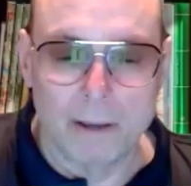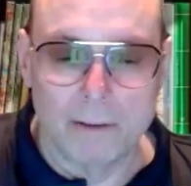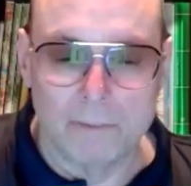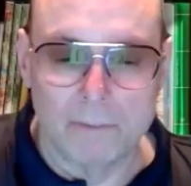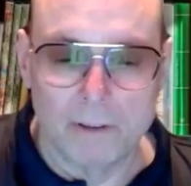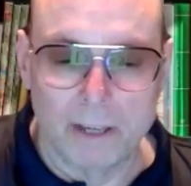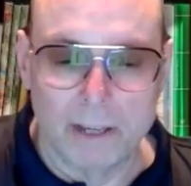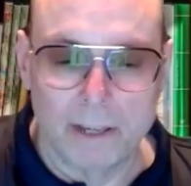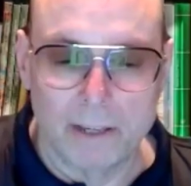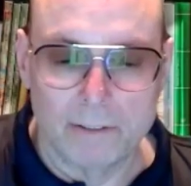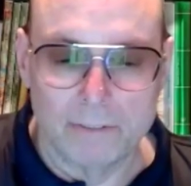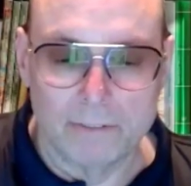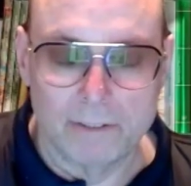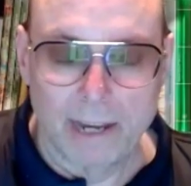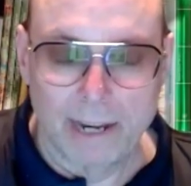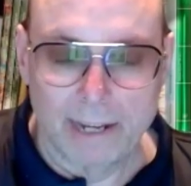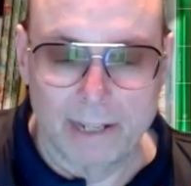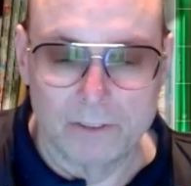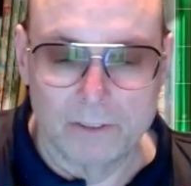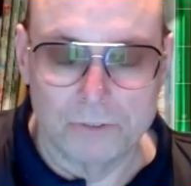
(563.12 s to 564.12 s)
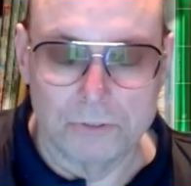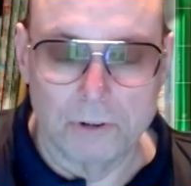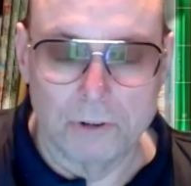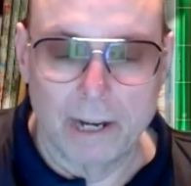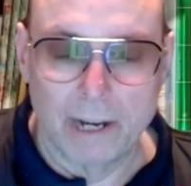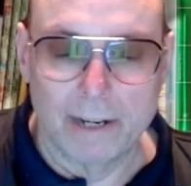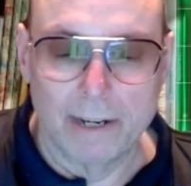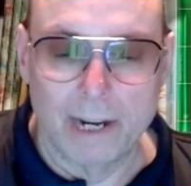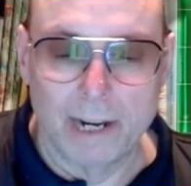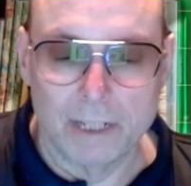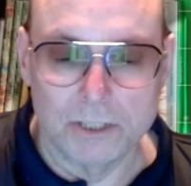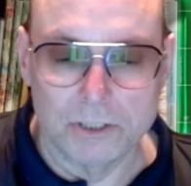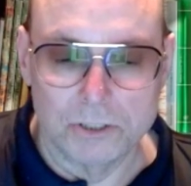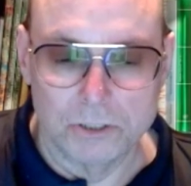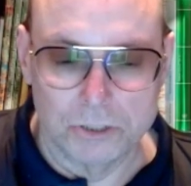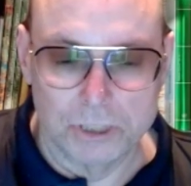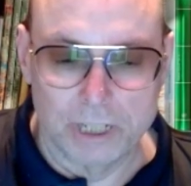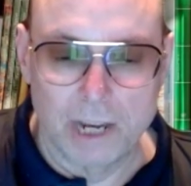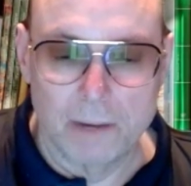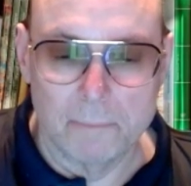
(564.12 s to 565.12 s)
of a second straight
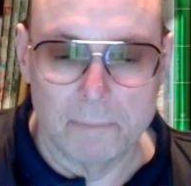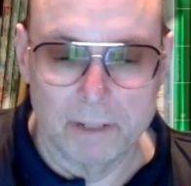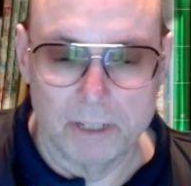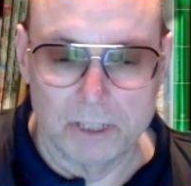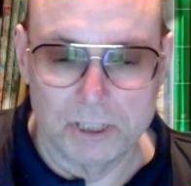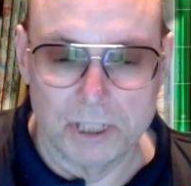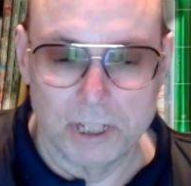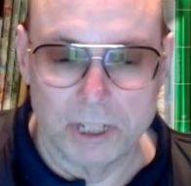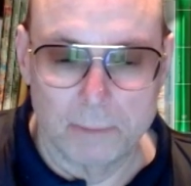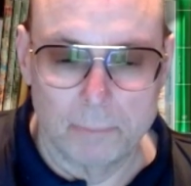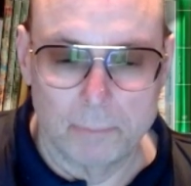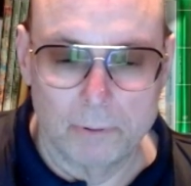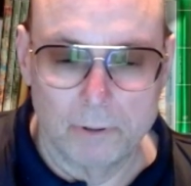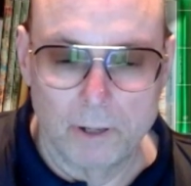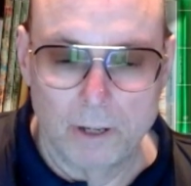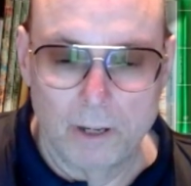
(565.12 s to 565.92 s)
national championship.